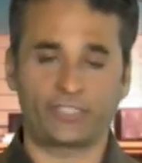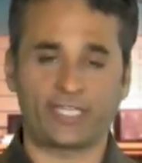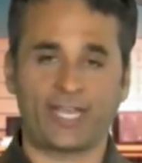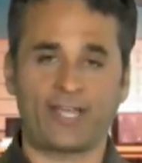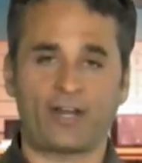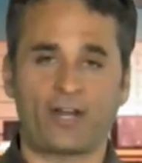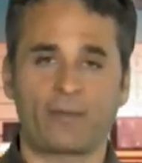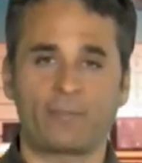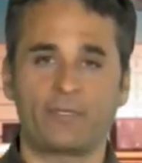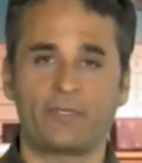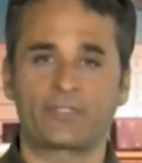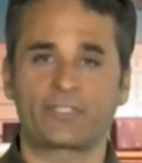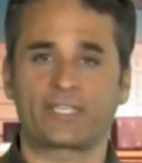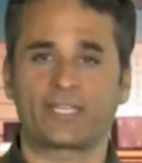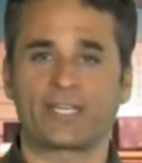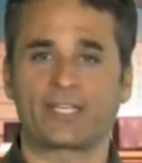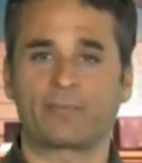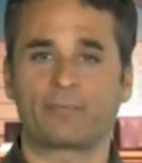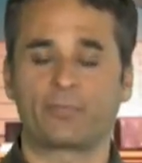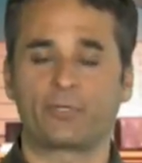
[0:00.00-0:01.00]
J&R
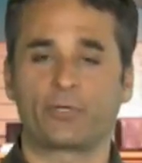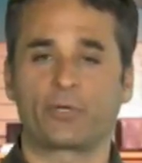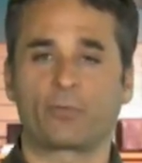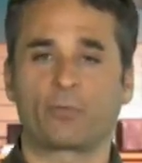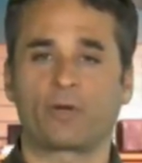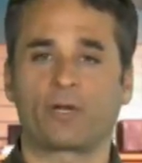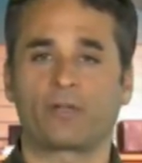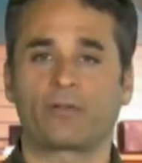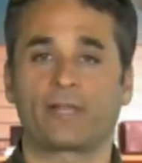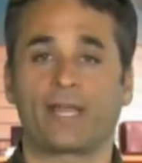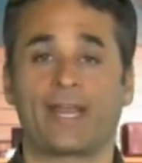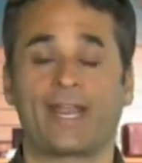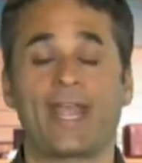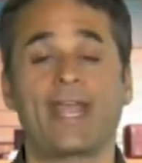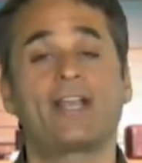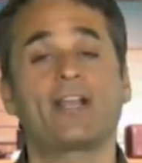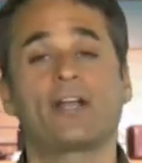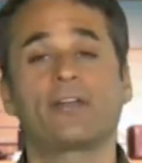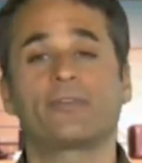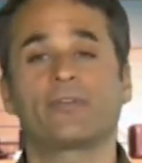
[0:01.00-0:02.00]
Music and Computer World at
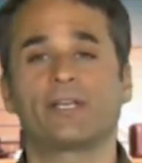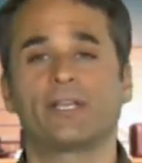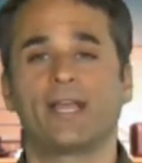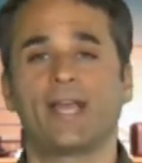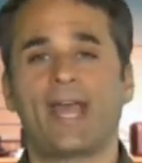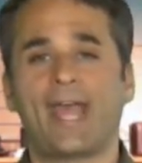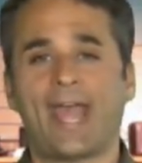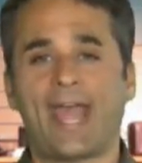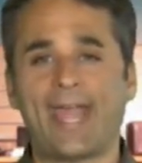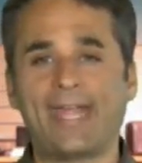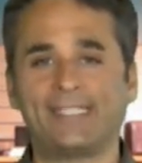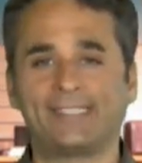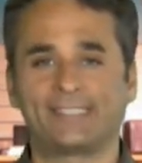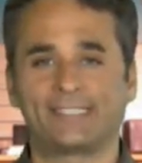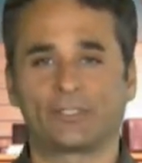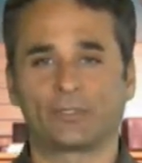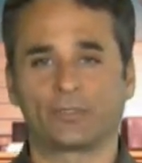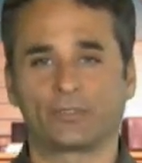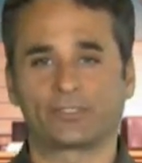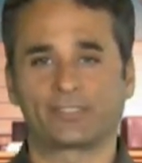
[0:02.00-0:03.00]

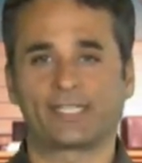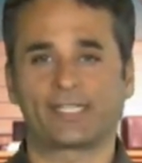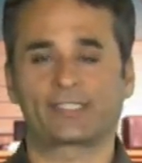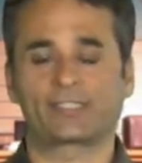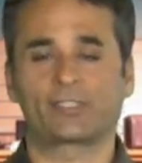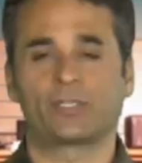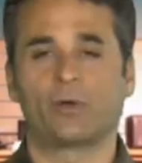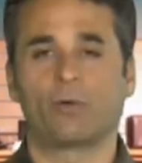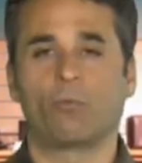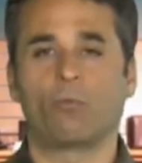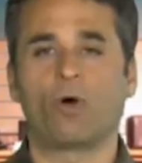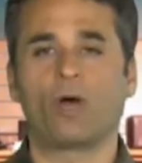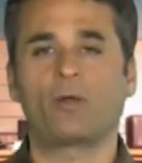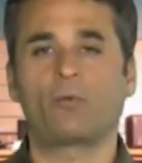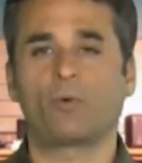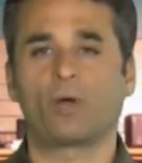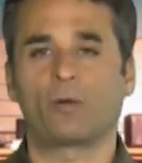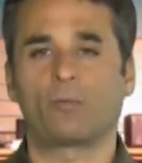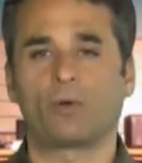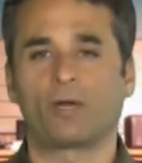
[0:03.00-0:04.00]

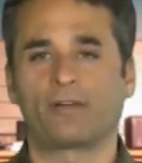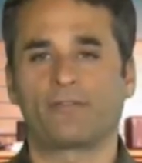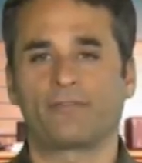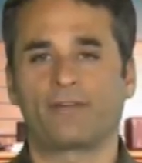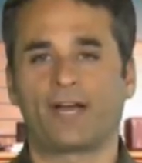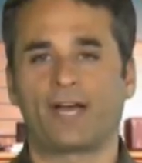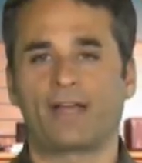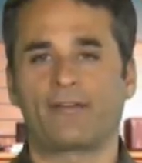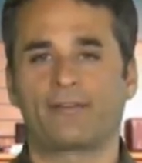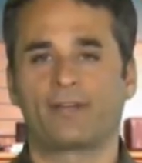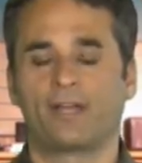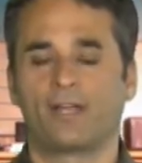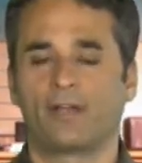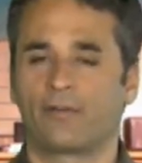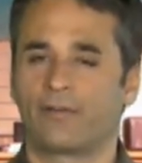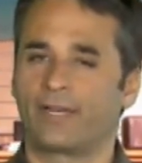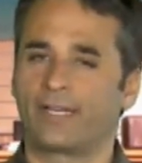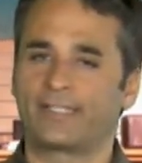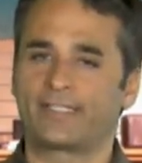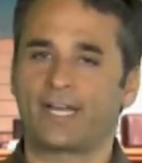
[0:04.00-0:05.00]
800-806-1115
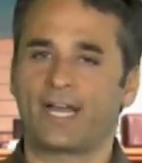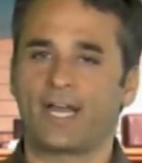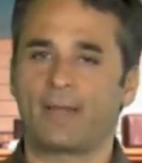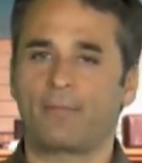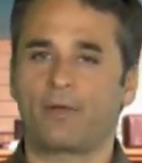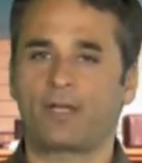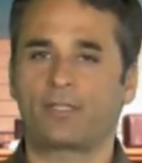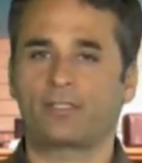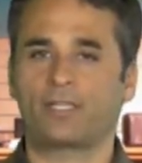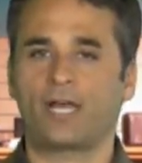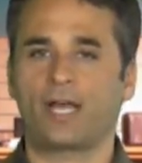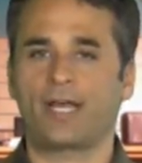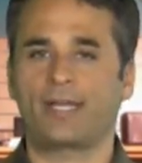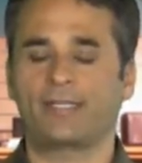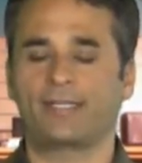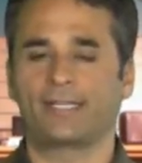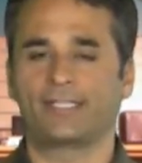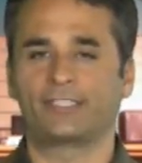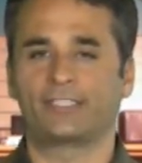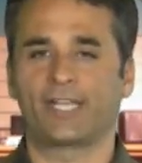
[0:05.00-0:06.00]
or anytime
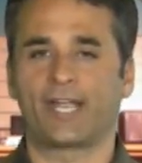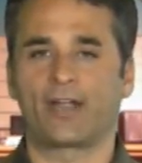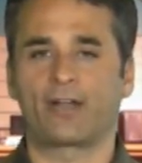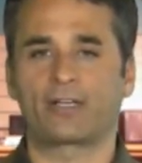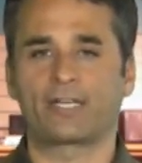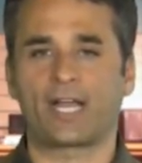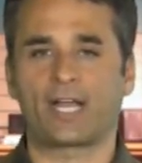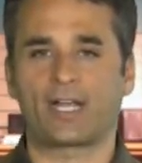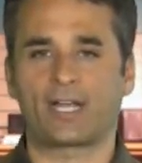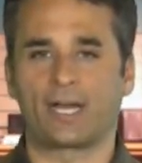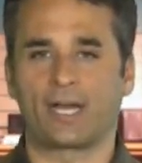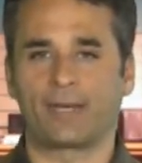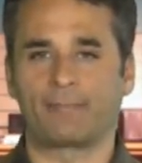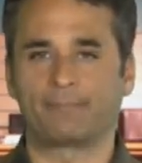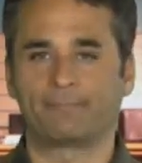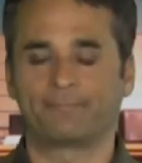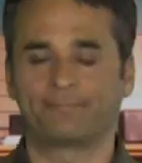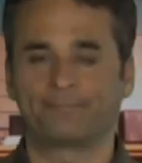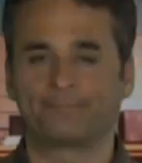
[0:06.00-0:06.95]
online at jr.com.